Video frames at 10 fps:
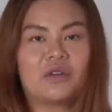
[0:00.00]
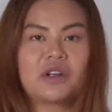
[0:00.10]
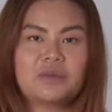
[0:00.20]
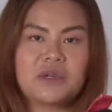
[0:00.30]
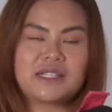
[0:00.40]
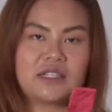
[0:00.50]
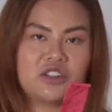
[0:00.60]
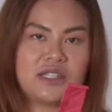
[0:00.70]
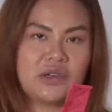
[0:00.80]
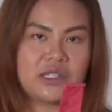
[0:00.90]
we're gonna mix in our
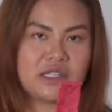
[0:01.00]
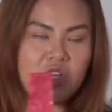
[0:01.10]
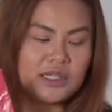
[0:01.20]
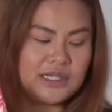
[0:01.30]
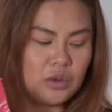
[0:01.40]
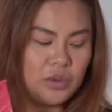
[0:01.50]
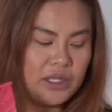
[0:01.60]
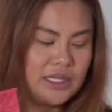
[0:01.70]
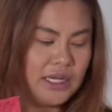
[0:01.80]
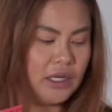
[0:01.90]
secret sauce. So we
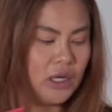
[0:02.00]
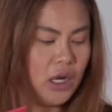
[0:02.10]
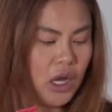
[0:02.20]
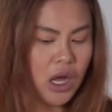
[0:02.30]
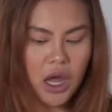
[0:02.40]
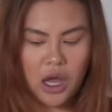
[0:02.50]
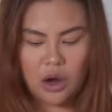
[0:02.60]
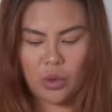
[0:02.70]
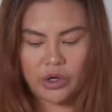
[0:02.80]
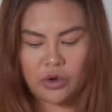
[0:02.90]
did uh,
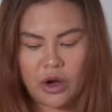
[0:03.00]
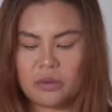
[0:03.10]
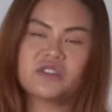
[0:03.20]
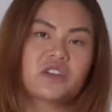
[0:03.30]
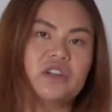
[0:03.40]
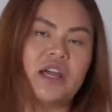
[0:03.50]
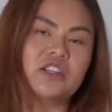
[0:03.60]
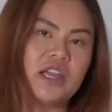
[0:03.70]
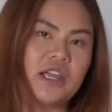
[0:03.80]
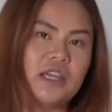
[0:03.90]
one gram of
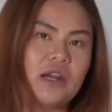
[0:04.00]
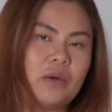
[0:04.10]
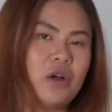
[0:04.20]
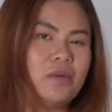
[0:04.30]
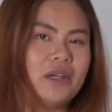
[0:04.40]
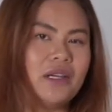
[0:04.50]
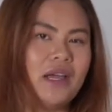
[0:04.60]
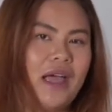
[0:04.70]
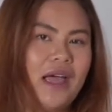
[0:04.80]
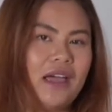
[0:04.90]
0-8. I'm probably gonna
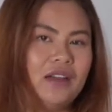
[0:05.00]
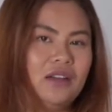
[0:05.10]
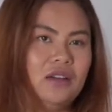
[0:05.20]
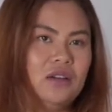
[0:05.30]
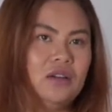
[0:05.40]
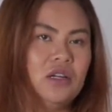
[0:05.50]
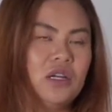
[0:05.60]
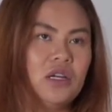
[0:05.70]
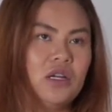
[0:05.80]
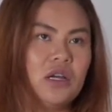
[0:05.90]
add,
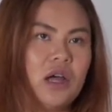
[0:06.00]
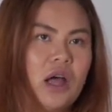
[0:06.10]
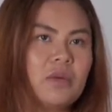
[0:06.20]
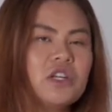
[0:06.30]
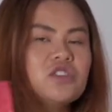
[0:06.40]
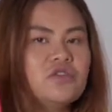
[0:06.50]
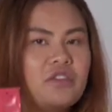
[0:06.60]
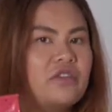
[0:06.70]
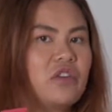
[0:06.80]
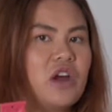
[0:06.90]
I'm gonna do
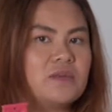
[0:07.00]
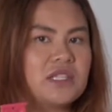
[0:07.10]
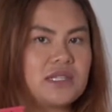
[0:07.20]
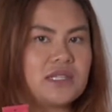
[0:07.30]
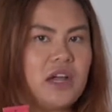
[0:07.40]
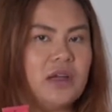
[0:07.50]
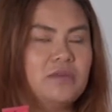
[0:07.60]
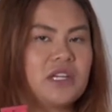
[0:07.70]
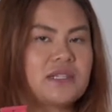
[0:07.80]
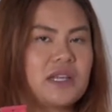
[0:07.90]
five grams this time
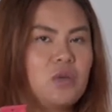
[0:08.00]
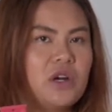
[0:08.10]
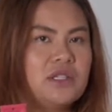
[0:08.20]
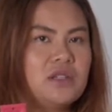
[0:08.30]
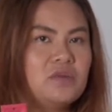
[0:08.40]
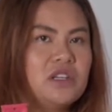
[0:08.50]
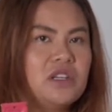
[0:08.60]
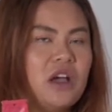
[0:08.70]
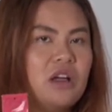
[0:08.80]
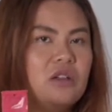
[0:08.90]
because I want it to be
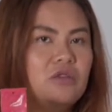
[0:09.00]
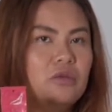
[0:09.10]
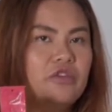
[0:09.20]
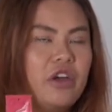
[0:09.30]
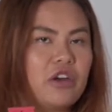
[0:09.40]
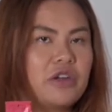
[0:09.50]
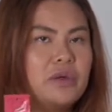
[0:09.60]
a very